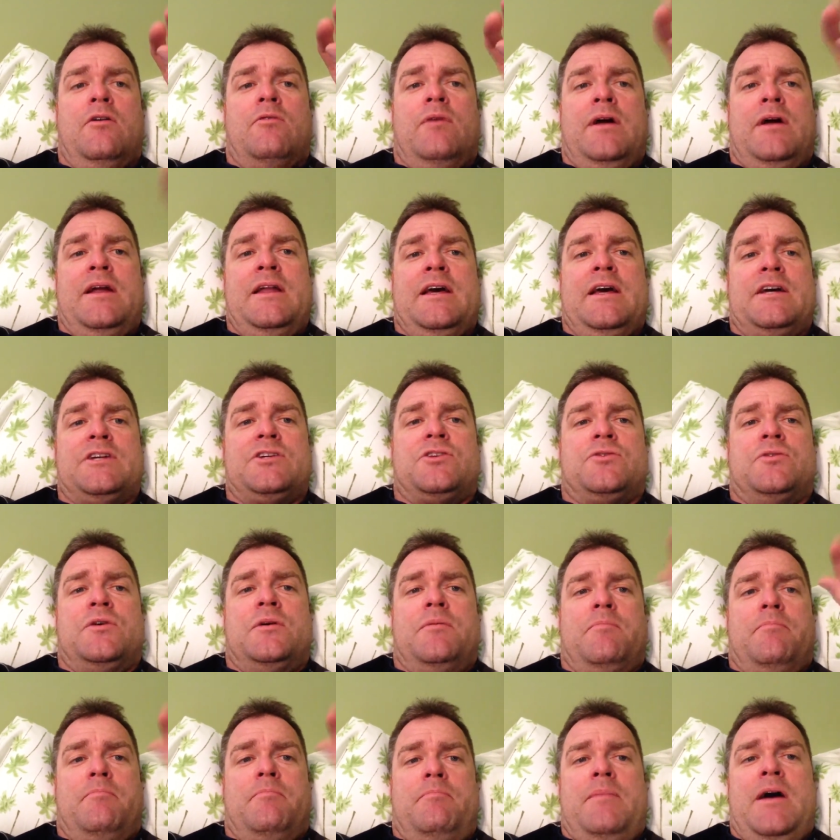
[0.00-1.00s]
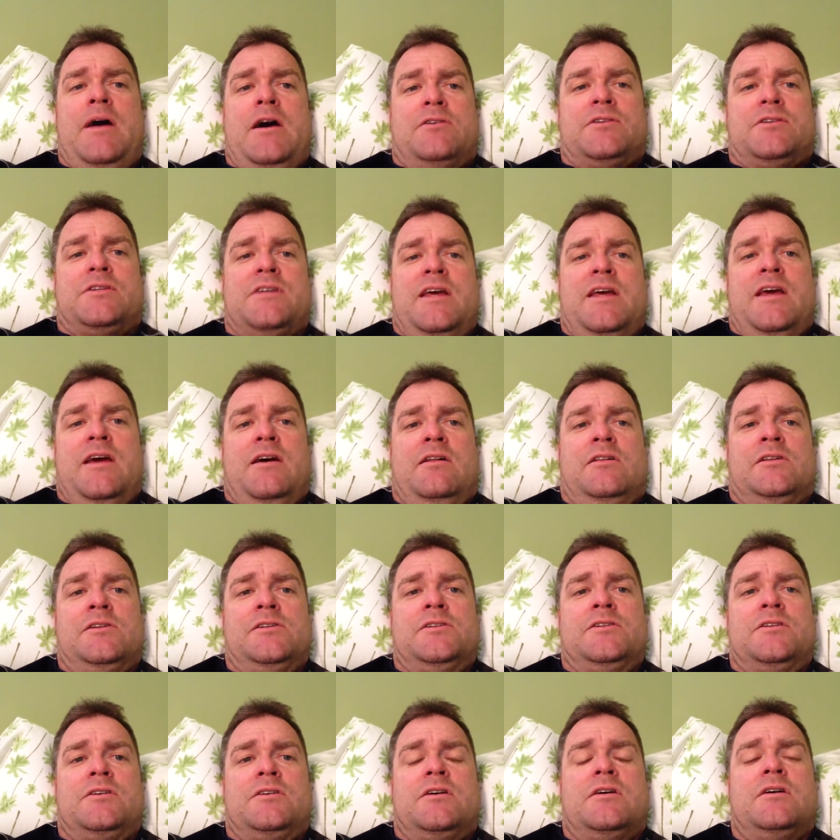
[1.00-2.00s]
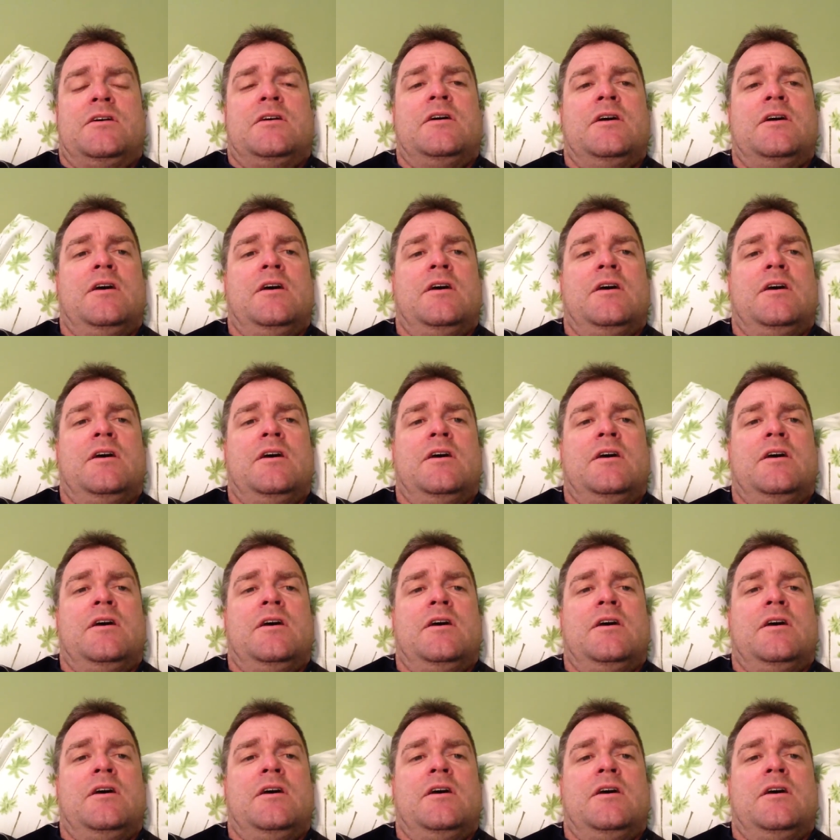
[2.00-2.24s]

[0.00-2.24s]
Right next to it, Mount St. Helens.